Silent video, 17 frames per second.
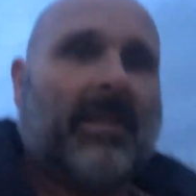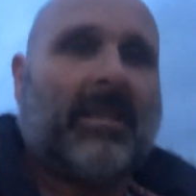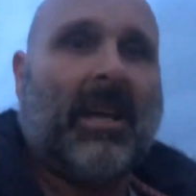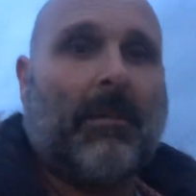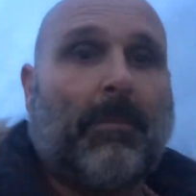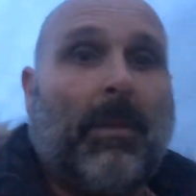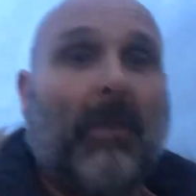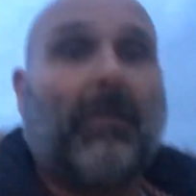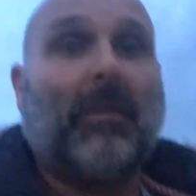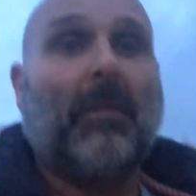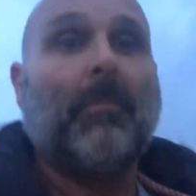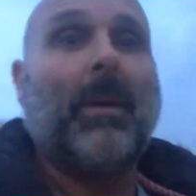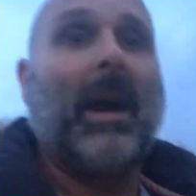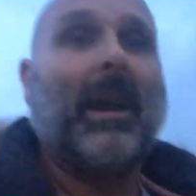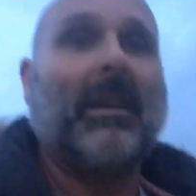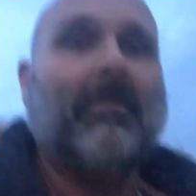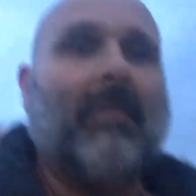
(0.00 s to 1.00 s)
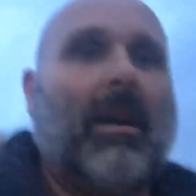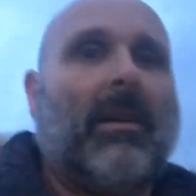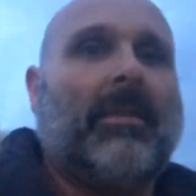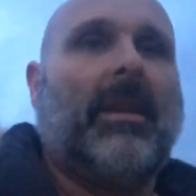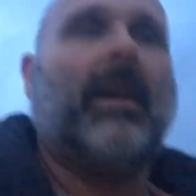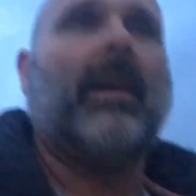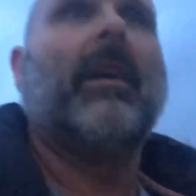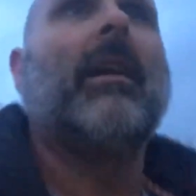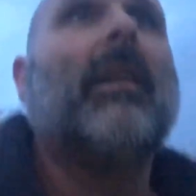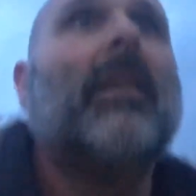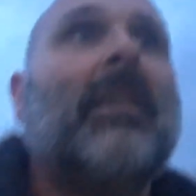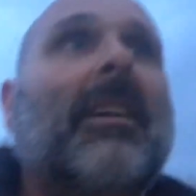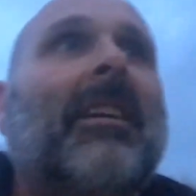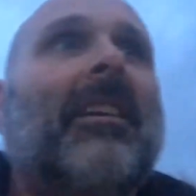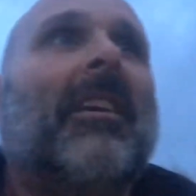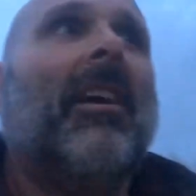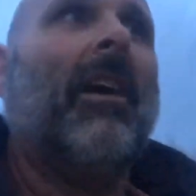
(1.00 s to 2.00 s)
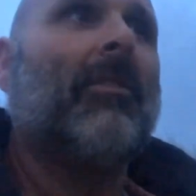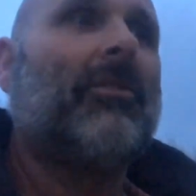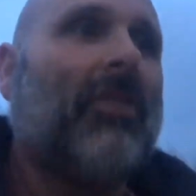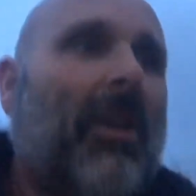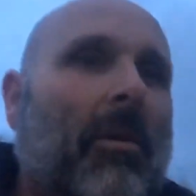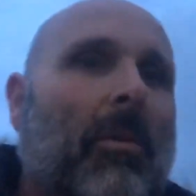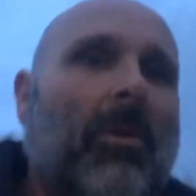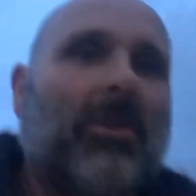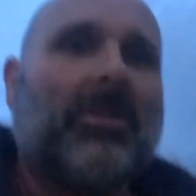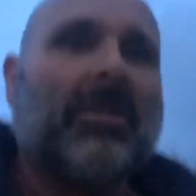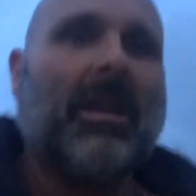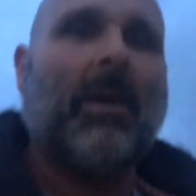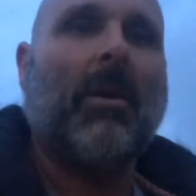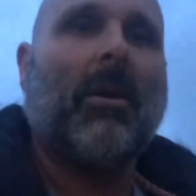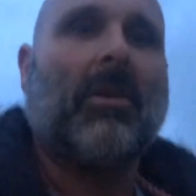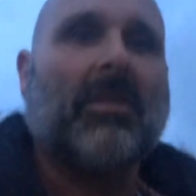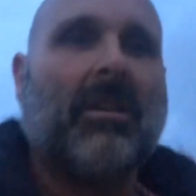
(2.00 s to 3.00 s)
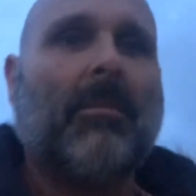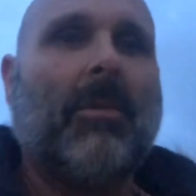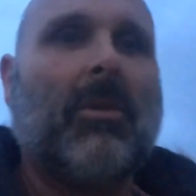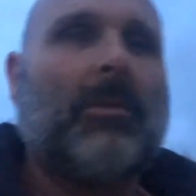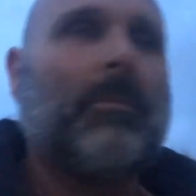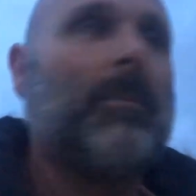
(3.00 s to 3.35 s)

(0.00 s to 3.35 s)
says, puffing and panting around here. I'm trying to walk slower because I'm always